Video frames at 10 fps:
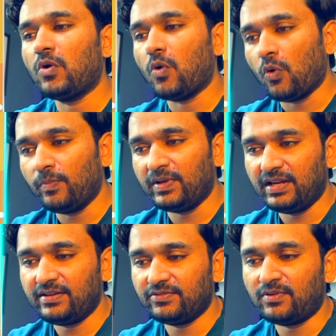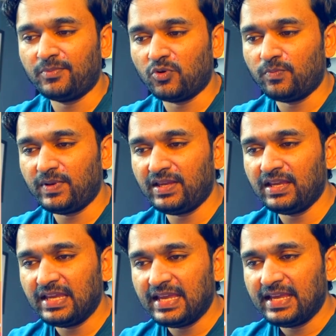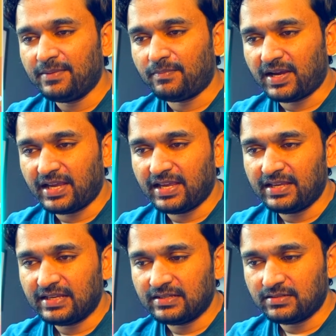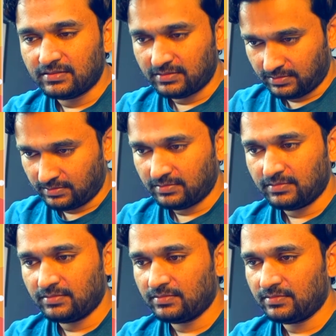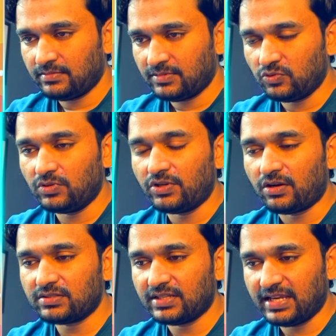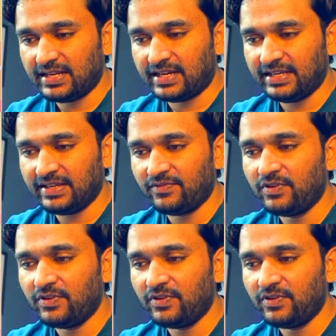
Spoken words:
open it. So I'm opening my Google Docs and I have